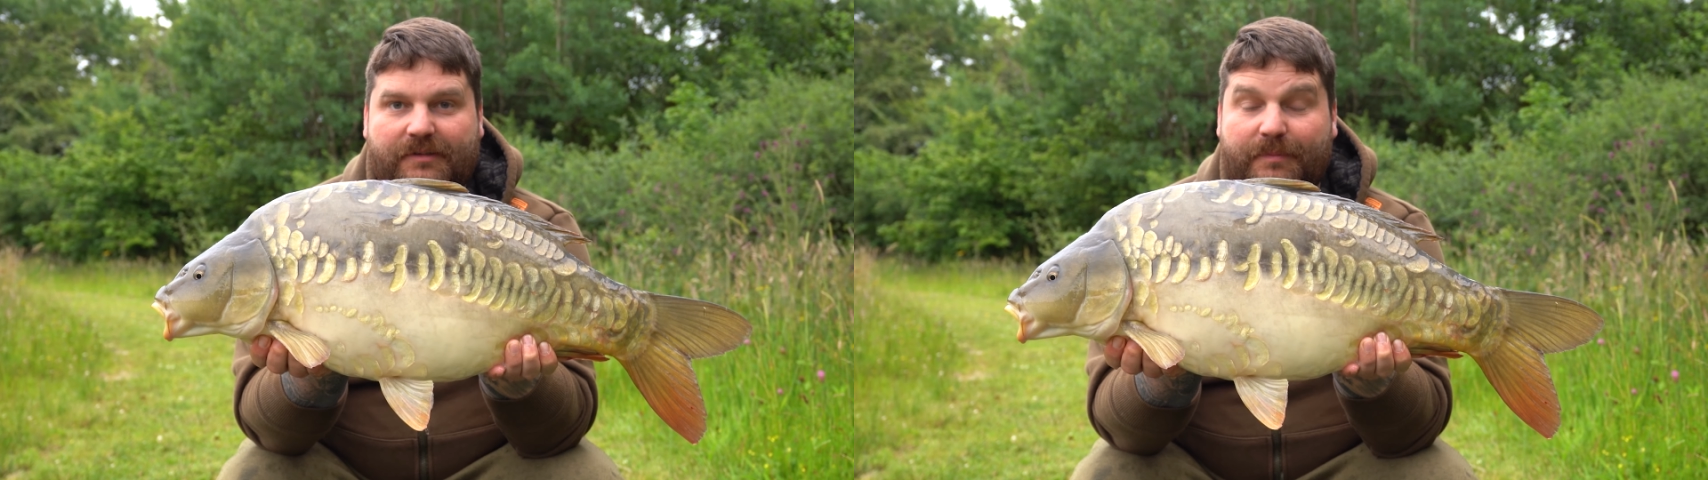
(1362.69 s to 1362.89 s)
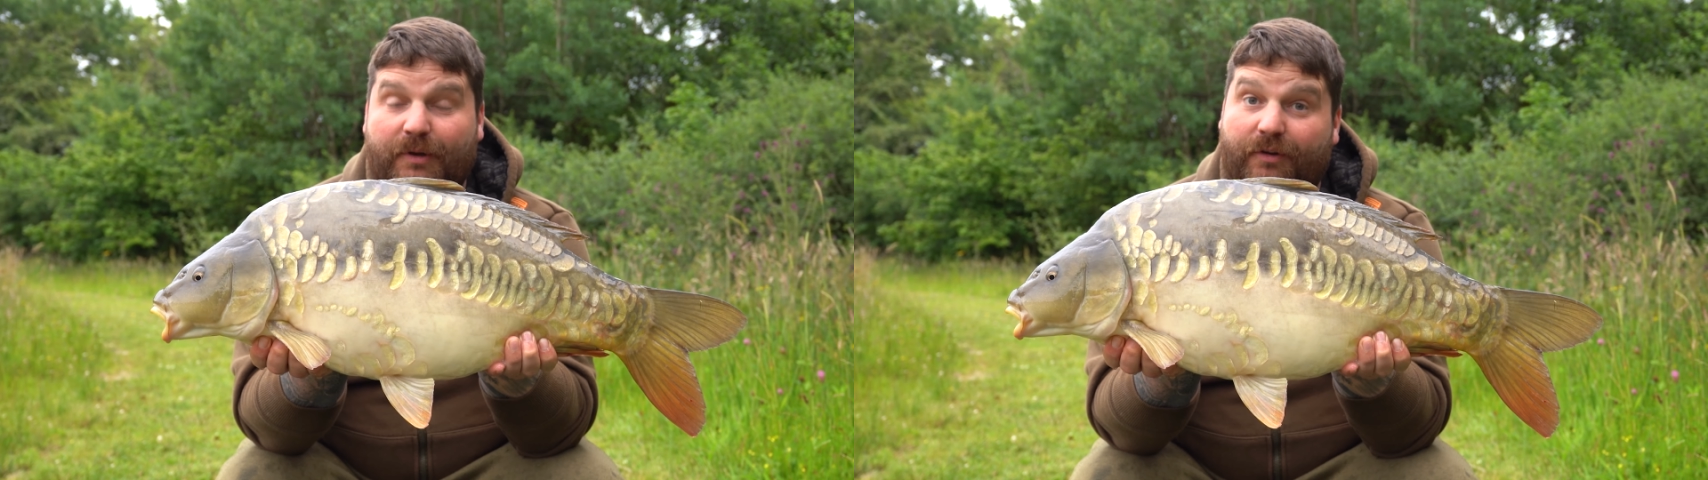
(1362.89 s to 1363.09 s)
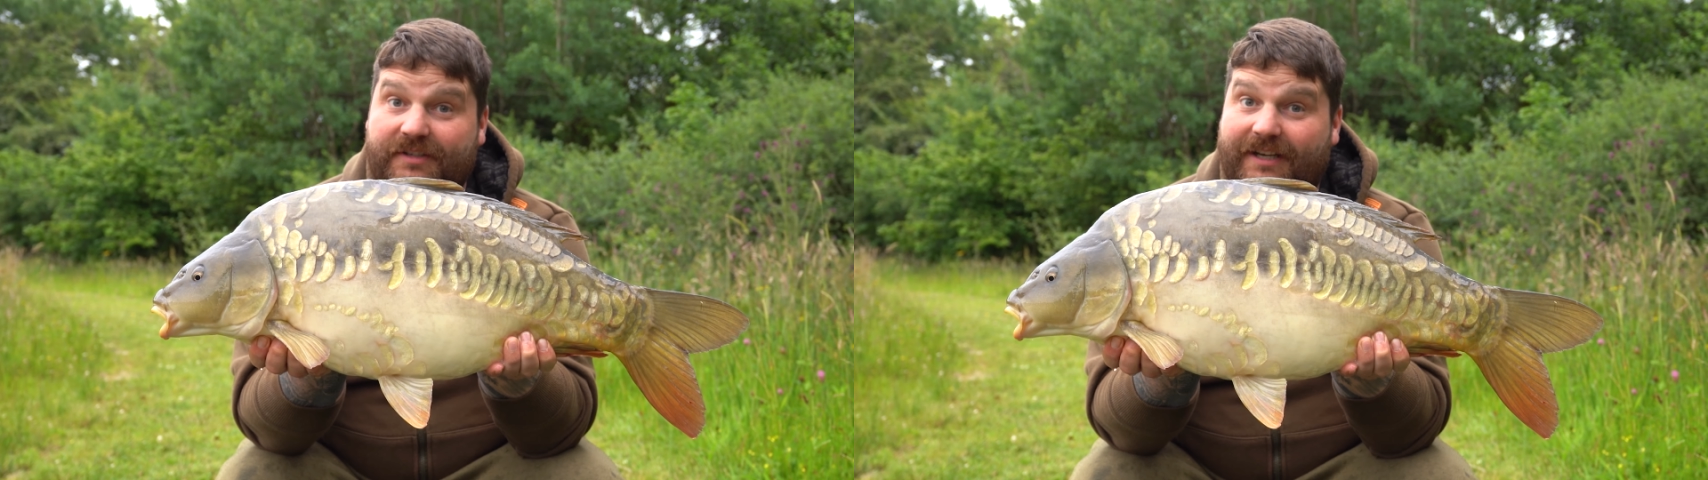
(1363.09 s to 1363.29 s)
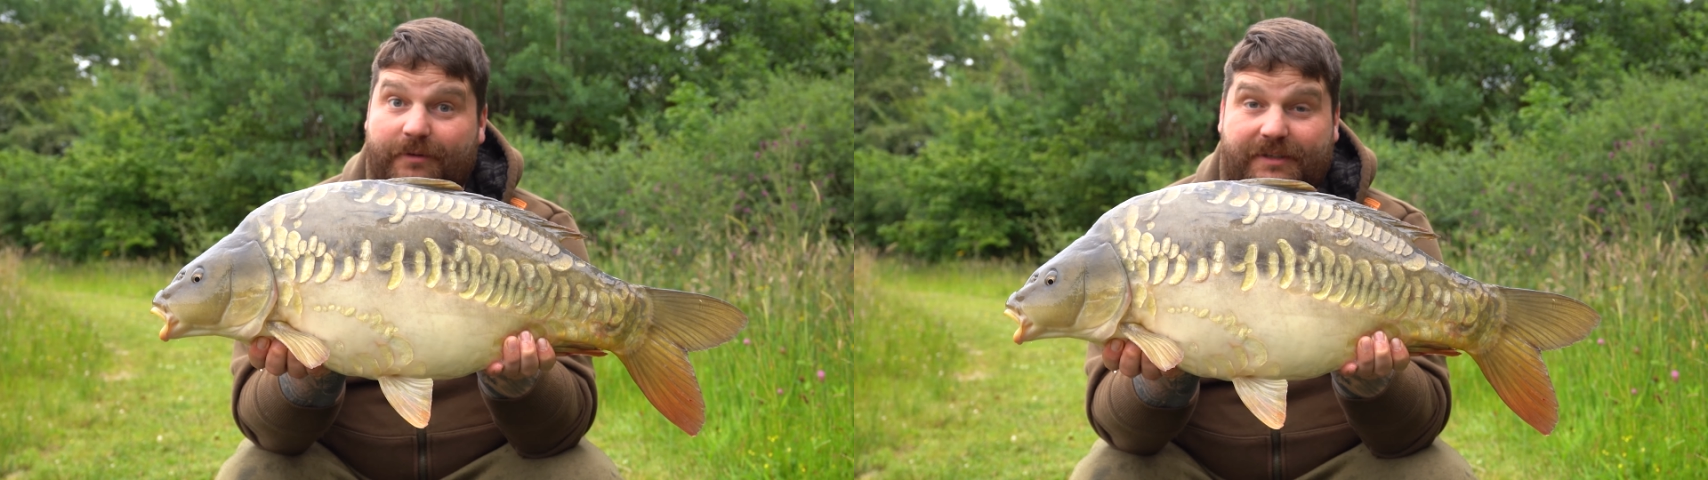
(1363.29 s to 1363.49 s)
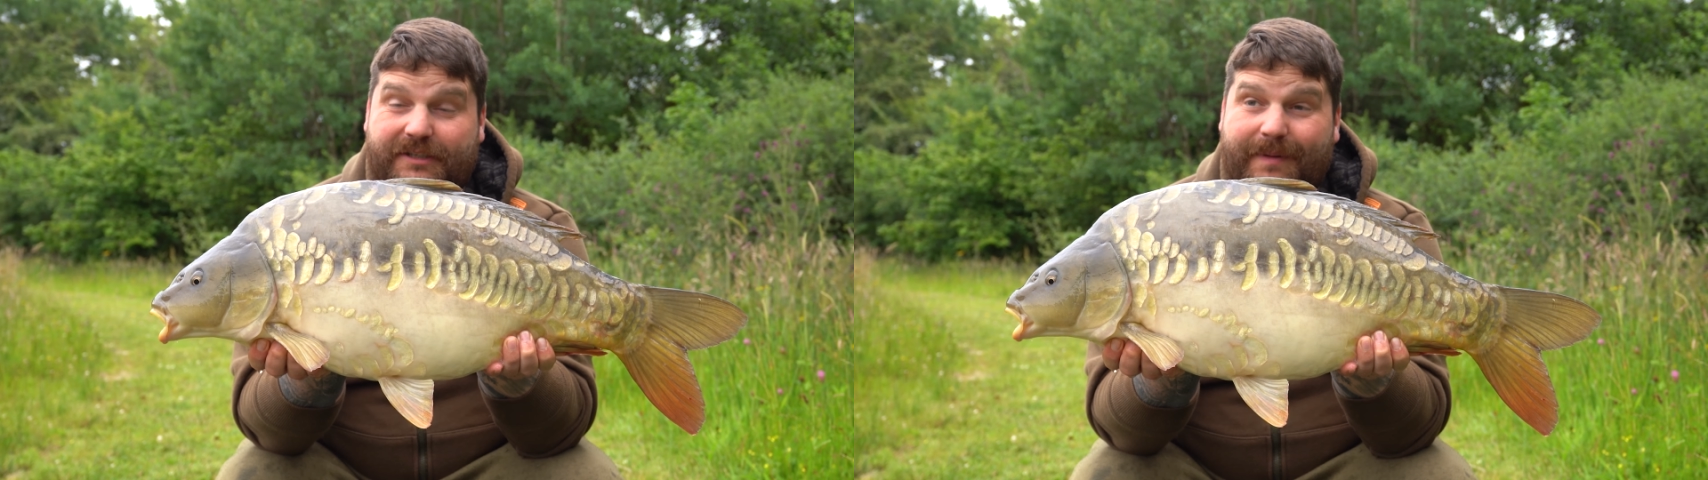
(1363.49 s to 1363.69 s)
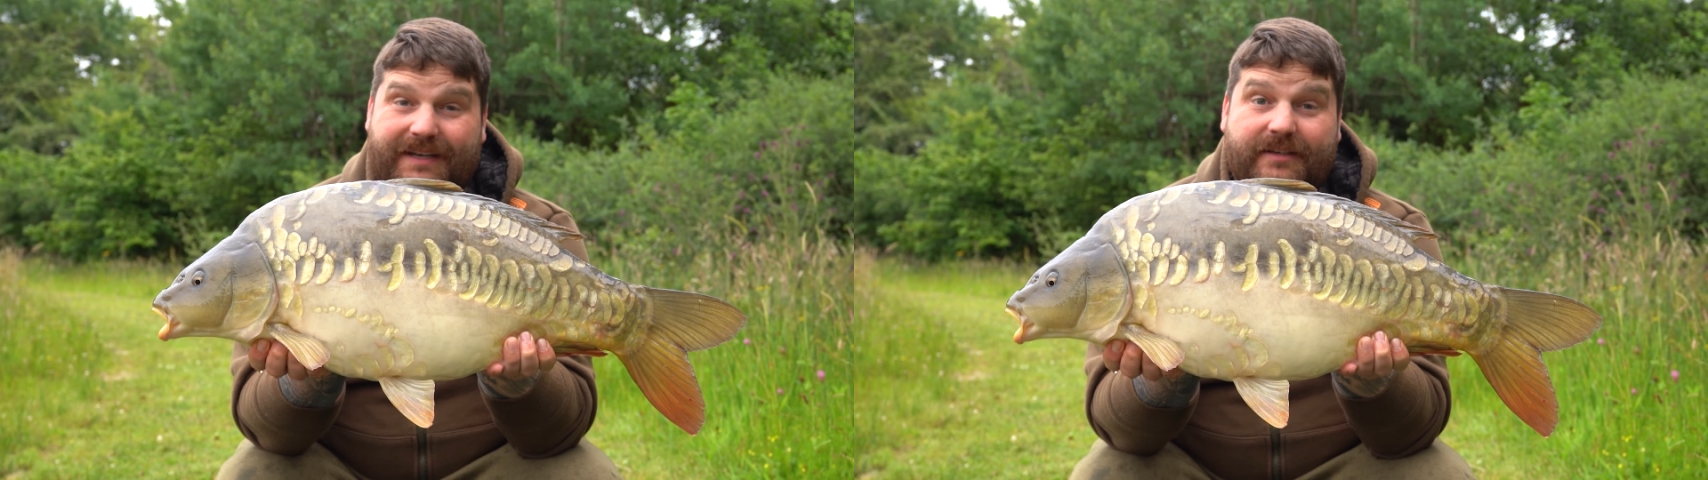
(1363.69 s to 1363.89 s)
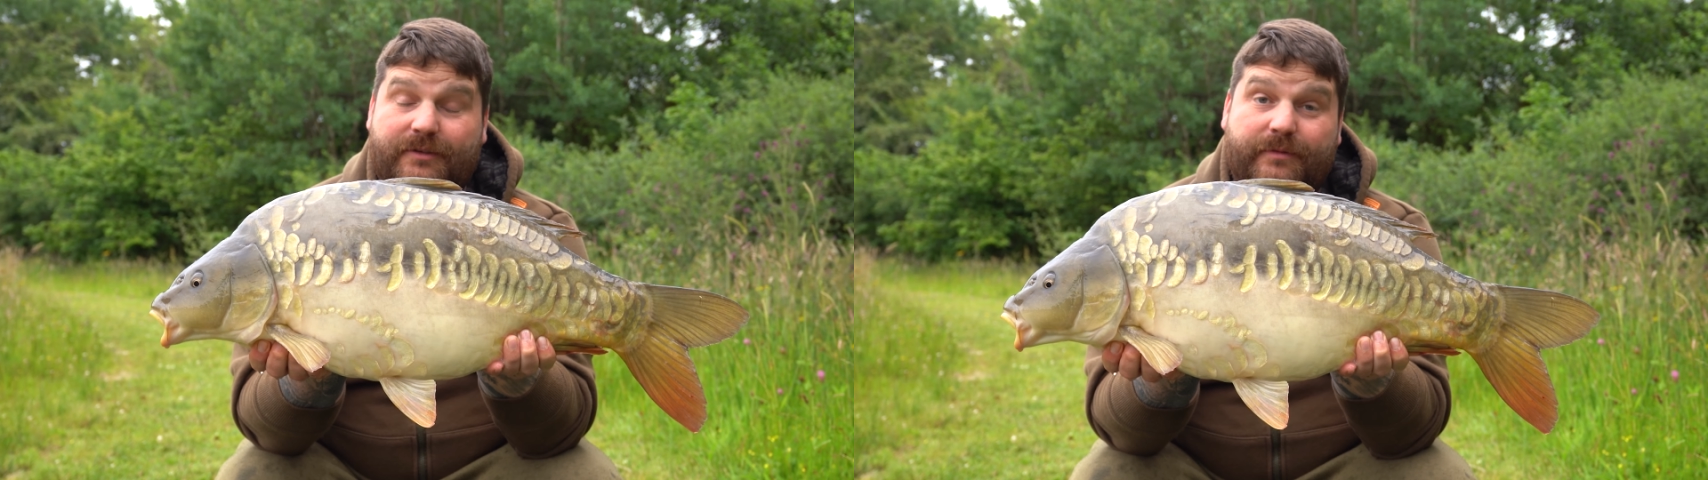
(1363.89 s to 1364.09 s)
to be honest, I was expecting